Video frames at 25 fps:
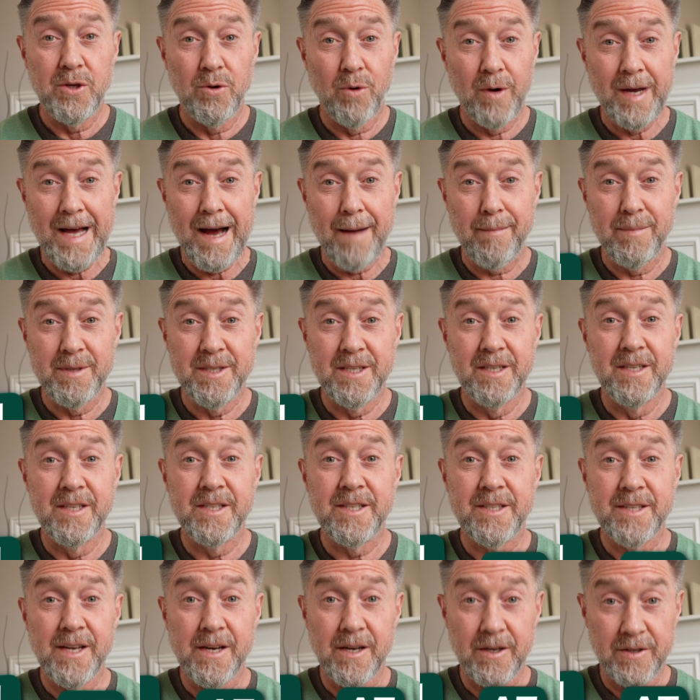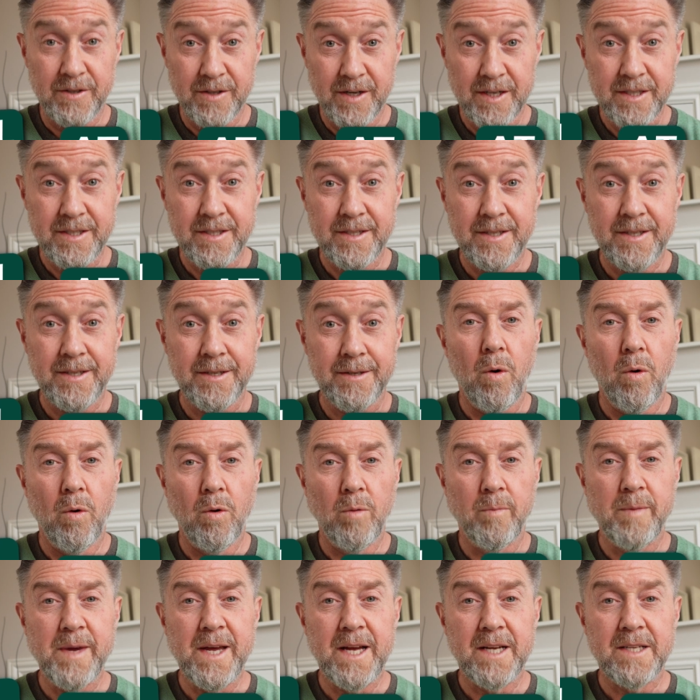your capital is still at risk,
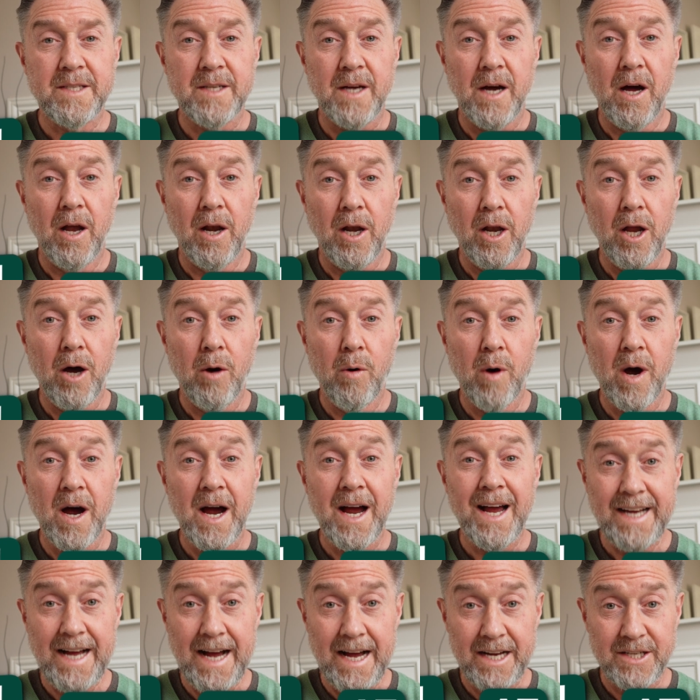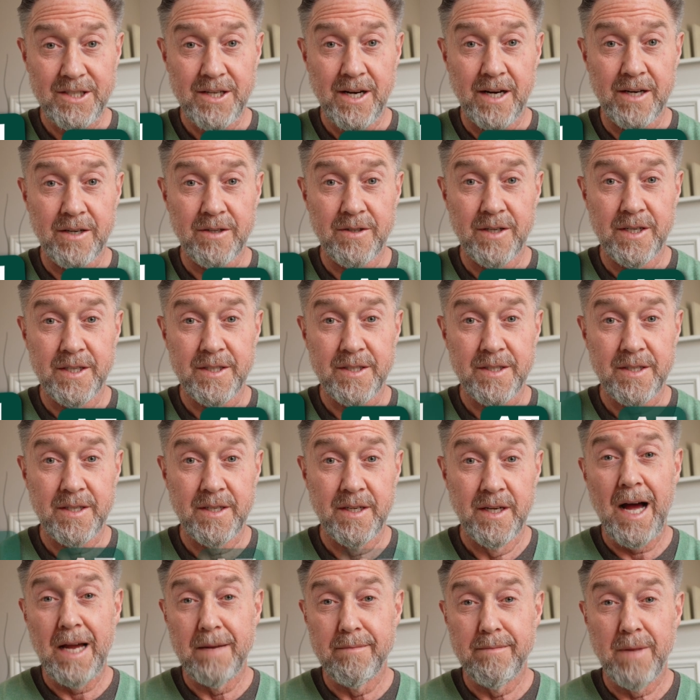albeit a lower cash-like risk,
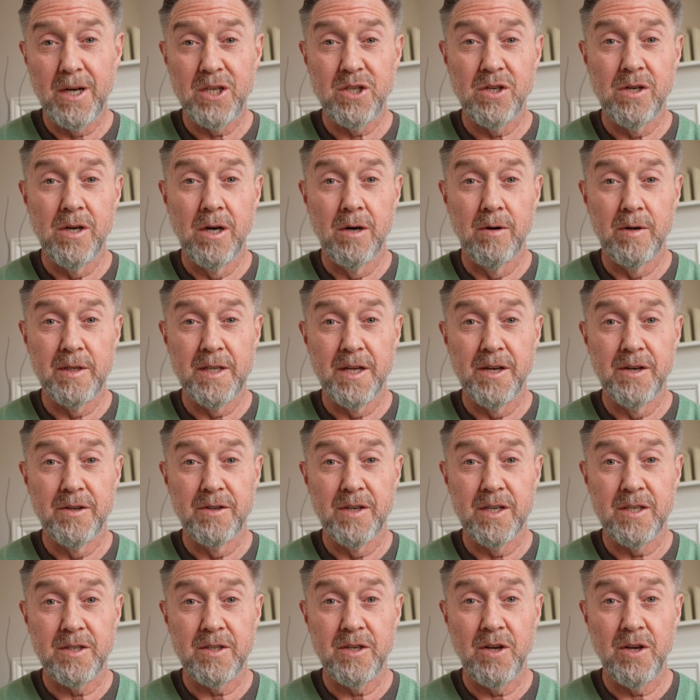and much lower than the risk